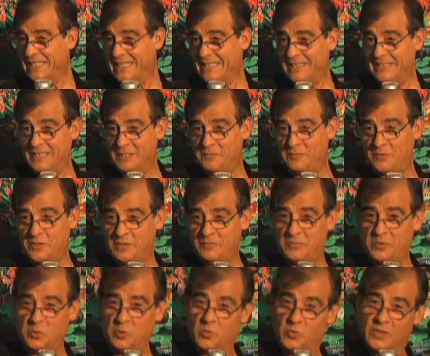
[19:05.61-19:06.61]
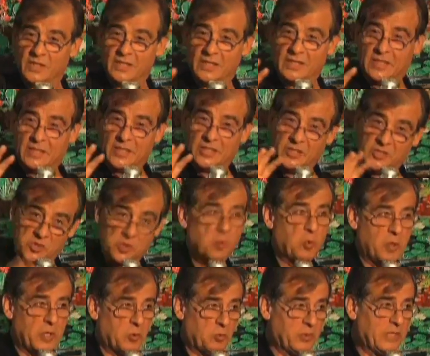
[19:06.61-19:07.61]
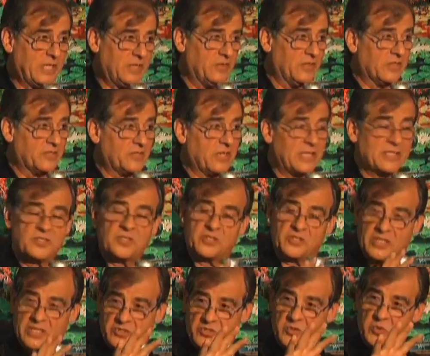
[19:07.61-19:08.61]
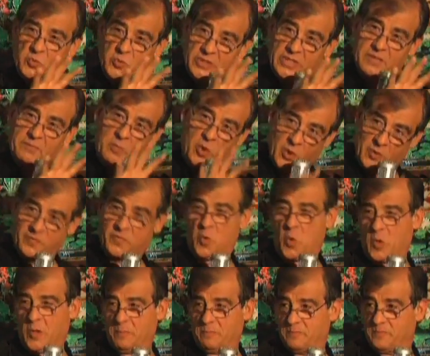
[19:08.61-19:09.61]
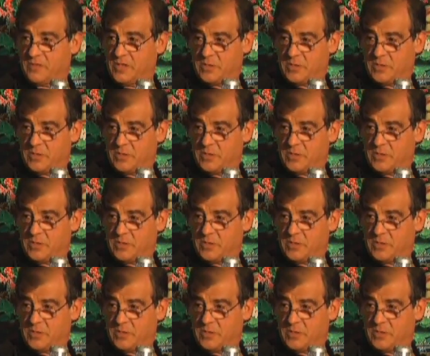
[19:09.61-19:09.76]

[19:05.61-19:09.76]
And if you do want to read this, I suggest you read part 4.